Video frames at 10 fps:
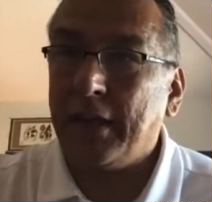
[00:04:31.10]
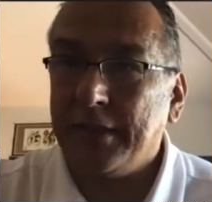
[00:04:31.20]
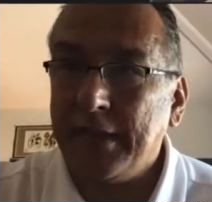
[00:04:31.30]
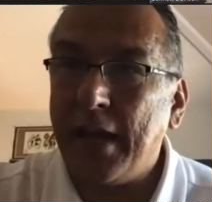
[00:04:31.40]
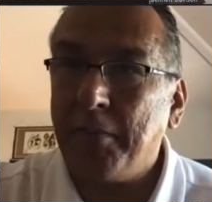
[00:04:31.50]
a
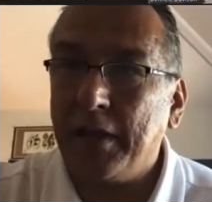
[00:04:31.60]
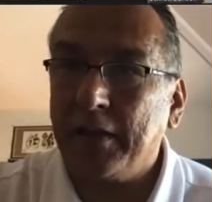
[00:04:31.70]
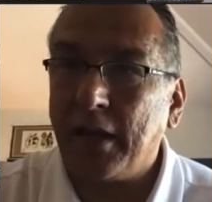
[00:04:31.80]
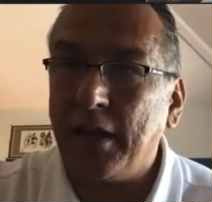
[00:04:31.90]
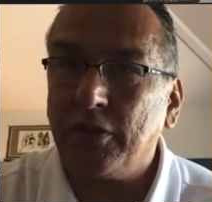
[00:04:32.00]

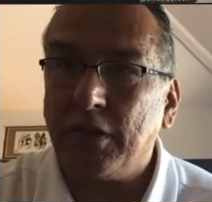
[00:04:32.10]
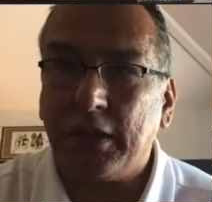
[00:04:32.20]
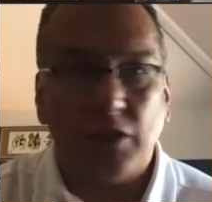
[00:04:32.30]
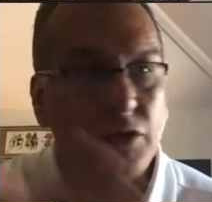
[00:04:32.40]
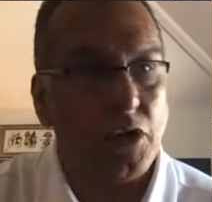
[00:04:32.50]
10-month
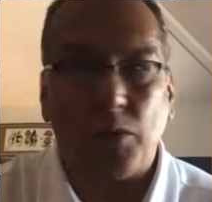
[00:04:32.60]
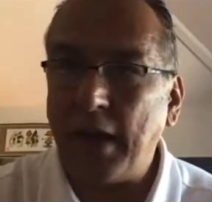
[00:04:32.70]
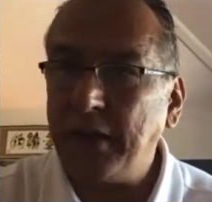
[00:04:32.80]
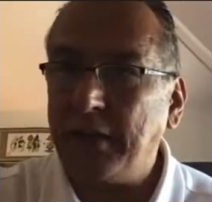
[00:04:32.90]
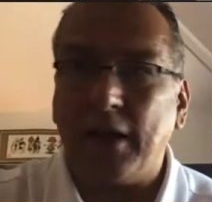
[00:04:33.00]
contract, you go
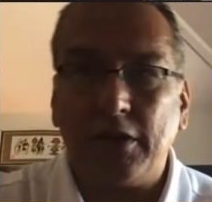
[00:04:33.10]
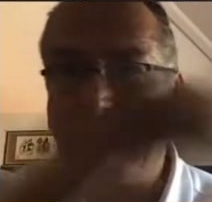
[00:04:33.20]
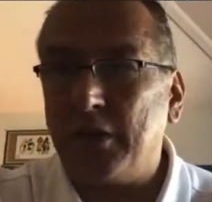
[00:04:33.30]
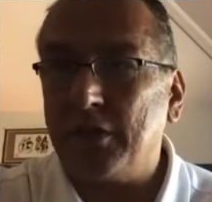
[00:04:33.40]
right there to the